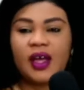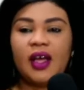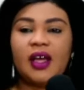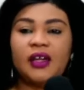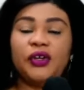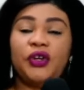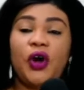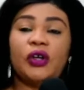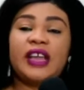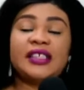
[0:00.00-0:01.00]
You know,
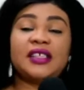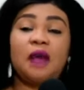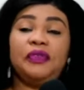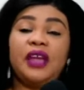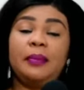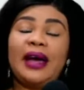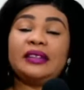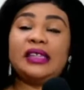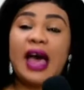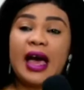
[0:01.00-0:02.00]
there's something about
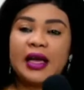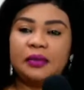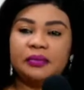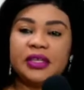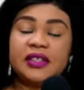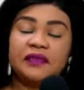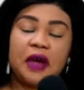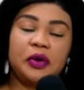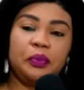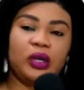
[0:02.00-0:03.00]
time. It's very
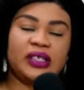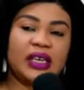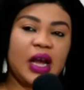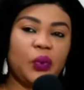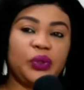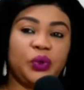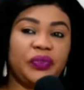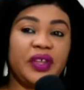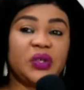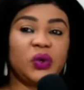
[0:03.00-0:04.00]
important that we do
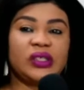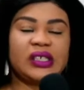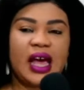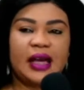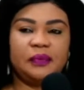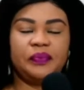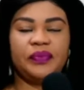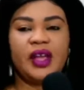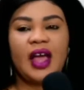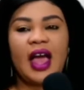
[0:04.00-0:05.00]
things on time.
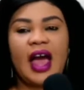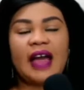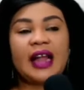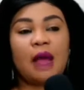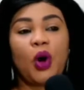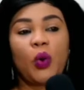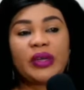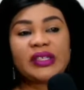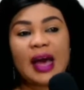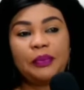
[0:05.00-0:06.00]
And I'm always
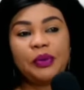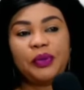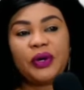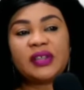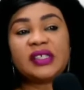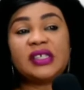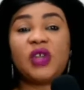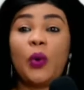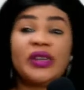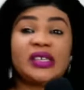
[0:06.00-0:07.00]
happy because he's
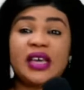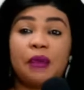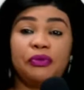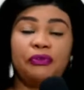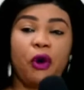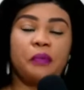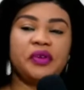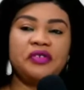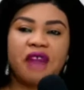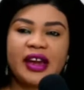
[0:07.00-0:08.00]
always here before me,
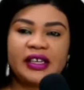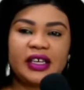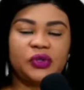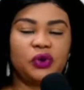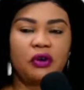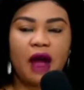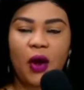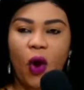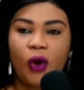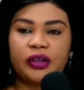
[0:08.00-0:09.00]
ready to crack
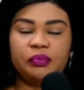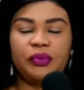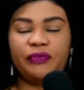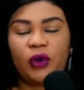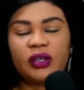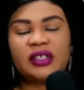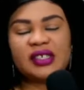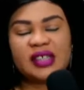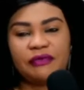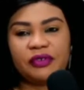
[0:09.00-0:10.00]
on before
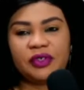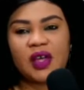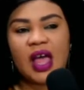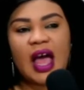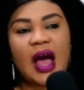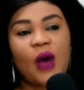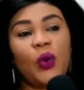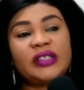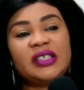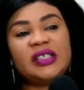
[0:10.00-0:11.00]
7. And
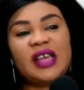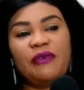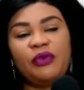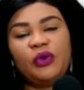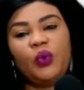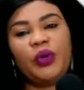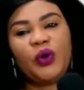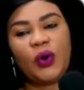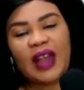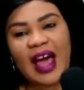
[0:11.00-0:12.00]
once it's 7, we go
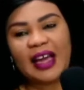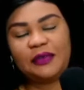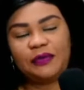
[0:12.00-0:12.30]
live.